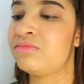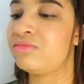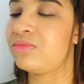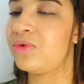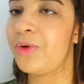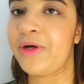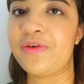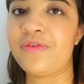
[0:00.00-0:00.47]

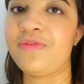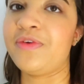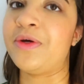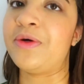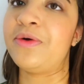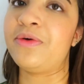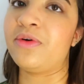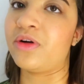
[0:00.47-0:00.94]
or get
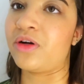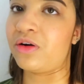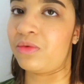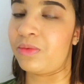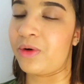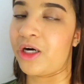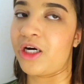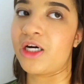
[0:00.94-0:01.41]
food or go to
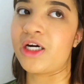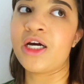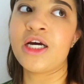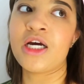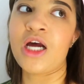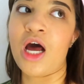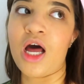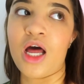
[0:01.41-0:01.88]
work.
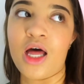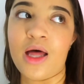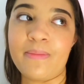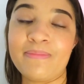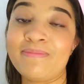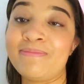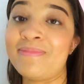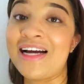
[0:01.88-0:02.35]

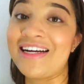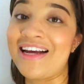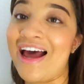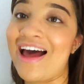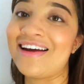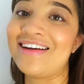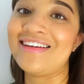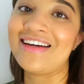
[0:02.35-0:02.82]
My
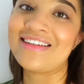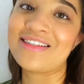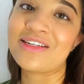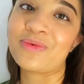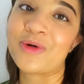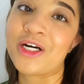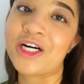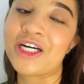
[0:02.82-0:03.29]
dad, he has to
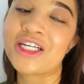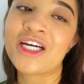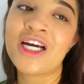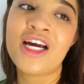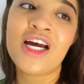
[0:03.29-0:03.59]
work.